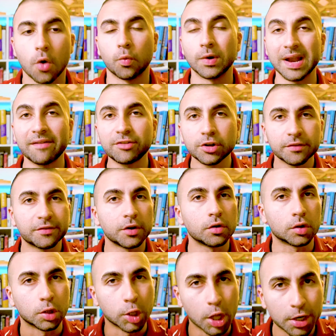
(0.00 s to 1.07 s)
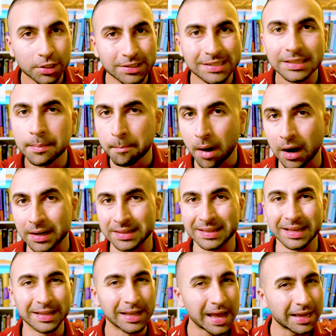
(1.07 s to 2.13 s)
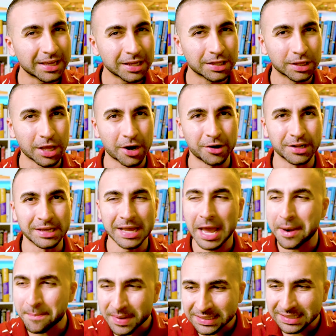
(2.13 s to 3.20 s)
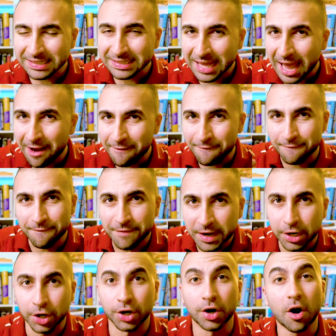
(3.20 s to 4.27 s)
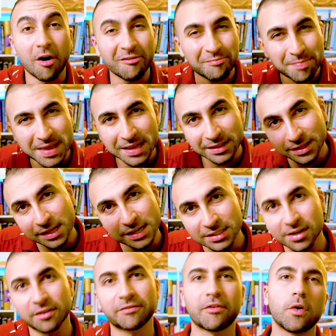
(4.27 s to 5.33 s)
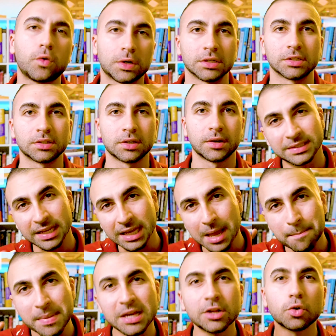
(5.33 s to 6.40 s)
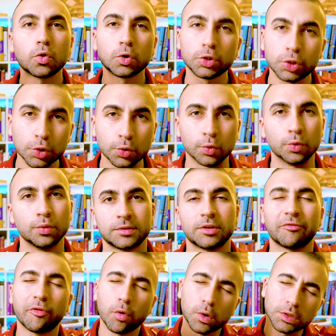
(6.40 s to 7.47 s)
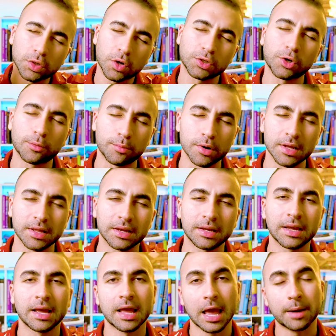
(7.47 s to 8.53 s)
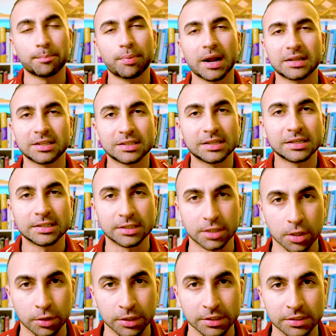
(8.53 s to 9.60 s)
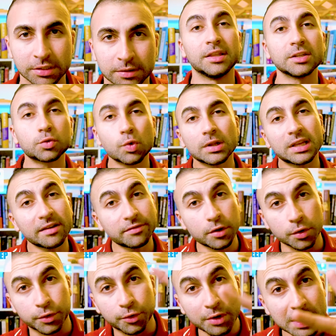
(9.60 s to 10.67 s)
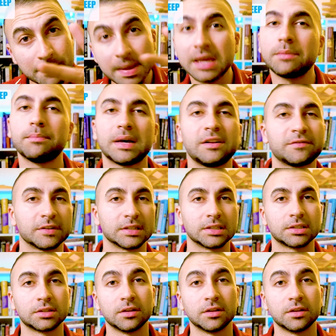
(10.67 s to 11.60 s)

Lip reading: Whenever you feel cluttered in the mind, lacking clarity, and missing that vigor of being laser focused, take a minute or two to focus on your breathing and practicing stillness. This will give you 3 main benefits.